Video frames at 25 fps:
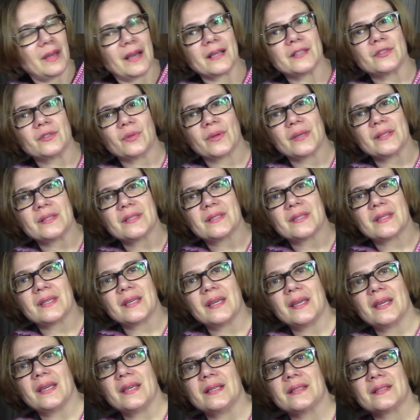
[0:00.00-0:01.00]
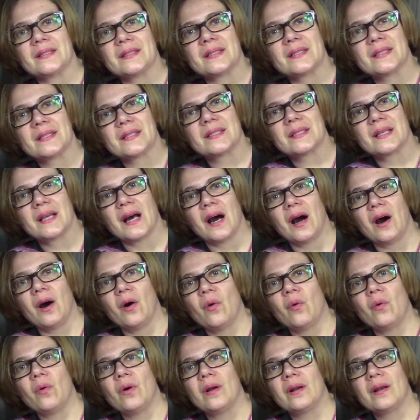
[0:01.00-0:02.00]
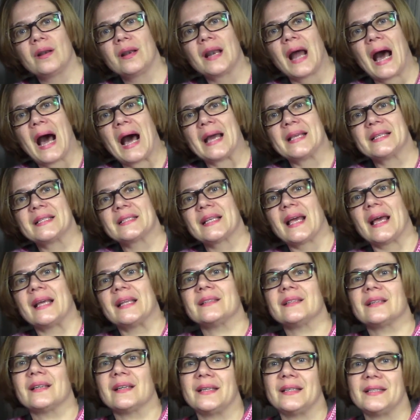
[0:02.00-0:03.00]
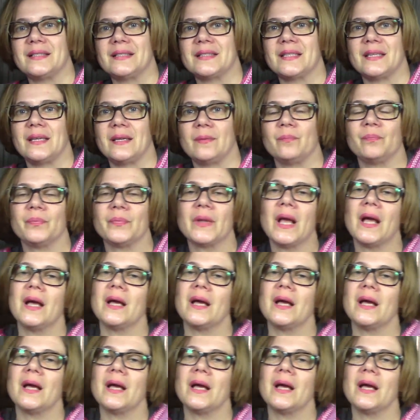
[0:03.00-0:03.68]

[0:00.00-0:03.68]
as you can see it's so nice and lacy